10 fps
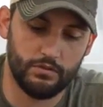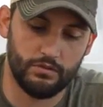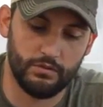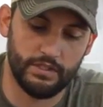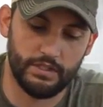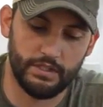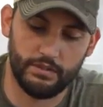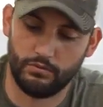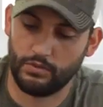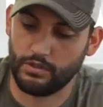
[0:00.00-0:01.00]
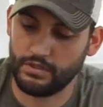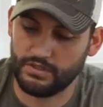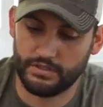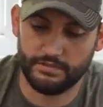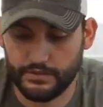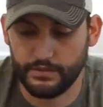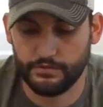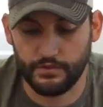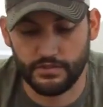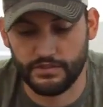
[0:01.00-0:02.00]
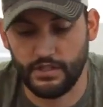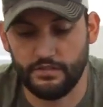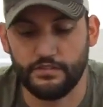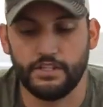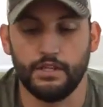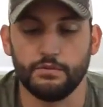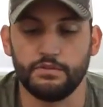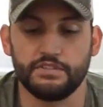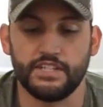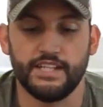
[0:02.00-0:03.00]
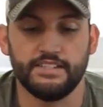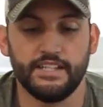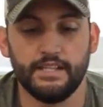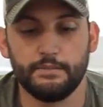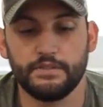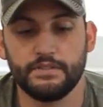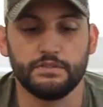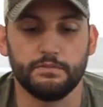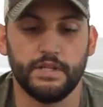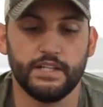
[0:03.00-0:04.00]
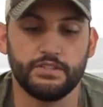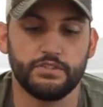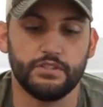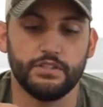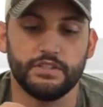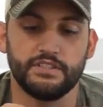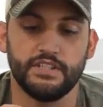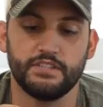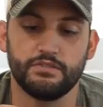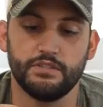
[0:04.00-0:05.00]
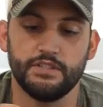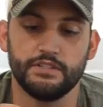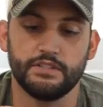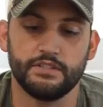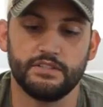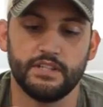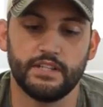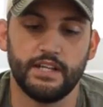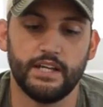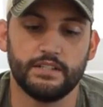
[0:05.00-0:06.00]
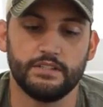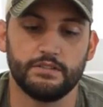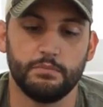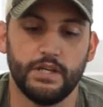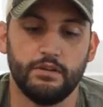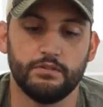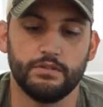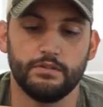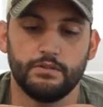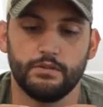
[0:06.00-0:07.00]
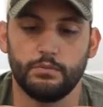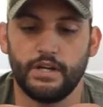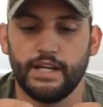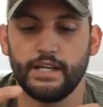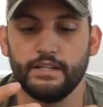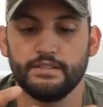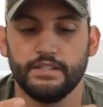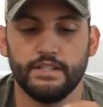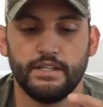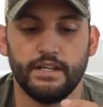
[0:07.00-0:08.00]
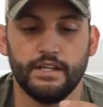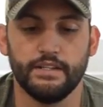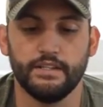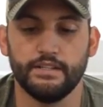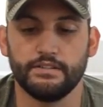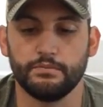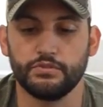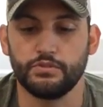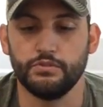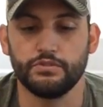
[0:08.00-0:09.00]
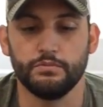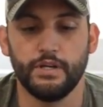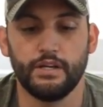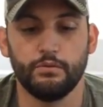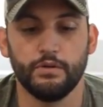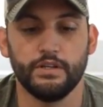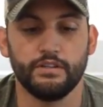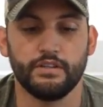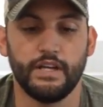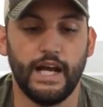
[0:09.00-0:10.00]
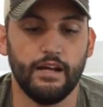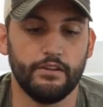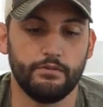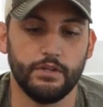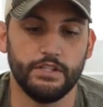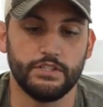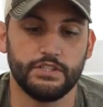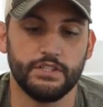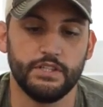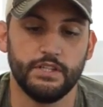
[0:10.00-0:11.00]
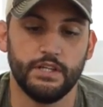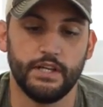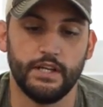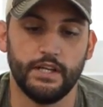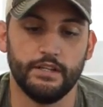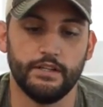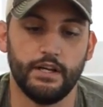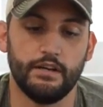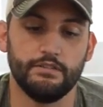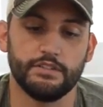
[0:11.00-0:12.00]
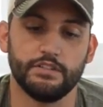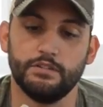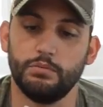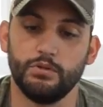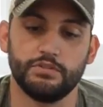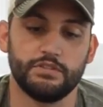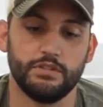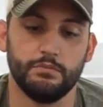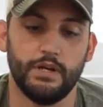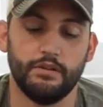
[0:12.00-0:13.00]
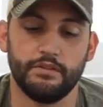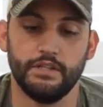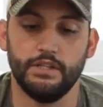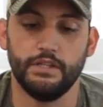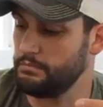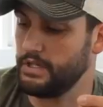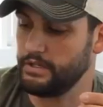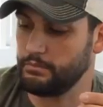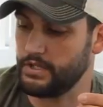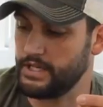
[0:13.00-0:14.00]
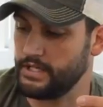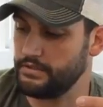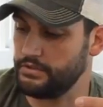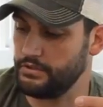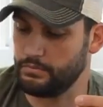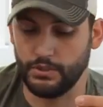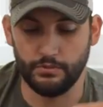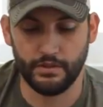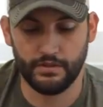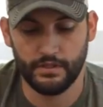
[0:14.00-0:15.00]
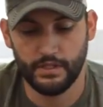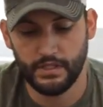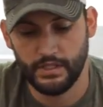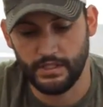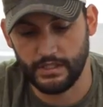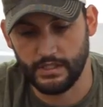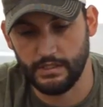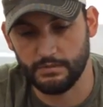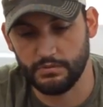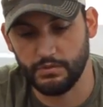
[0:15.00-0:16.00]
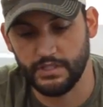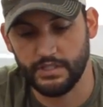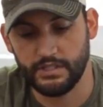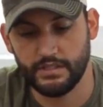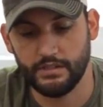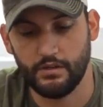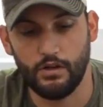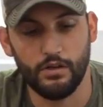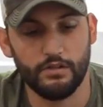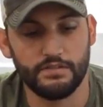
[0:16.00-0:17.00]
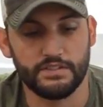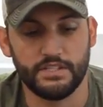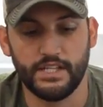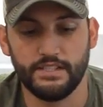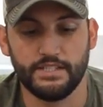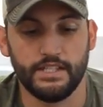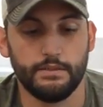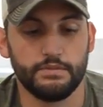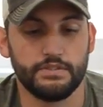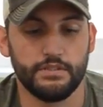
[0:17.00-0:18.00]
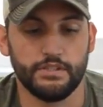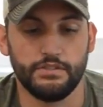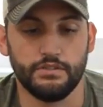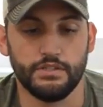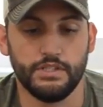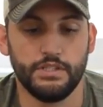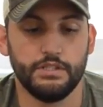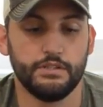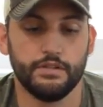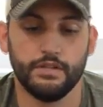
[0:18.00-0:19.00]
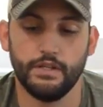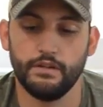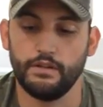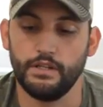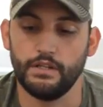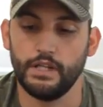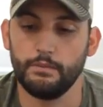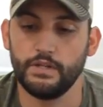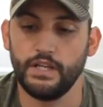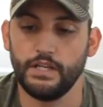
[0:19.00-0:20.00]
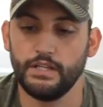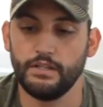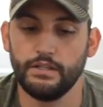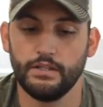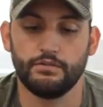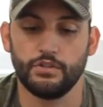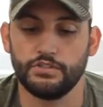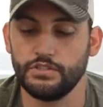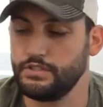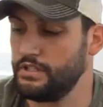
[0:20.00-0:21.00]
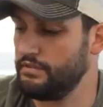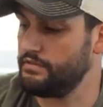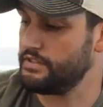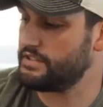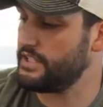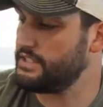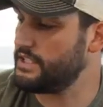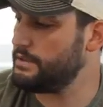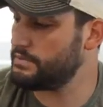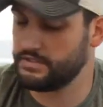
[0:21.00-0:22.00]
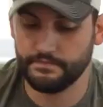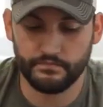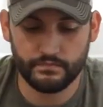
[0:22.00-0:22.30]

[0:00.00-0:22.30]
the way it works. So first off, it comes with sight tapes, some extra accessories, second axis mount or bracket, and then some screws to mount it with, an Allen wrench, and then obviously the bolts to mount the mounting bracket to your bow with. It comes with all of the sight tapes that you can need in the laminated version of the sight tapes.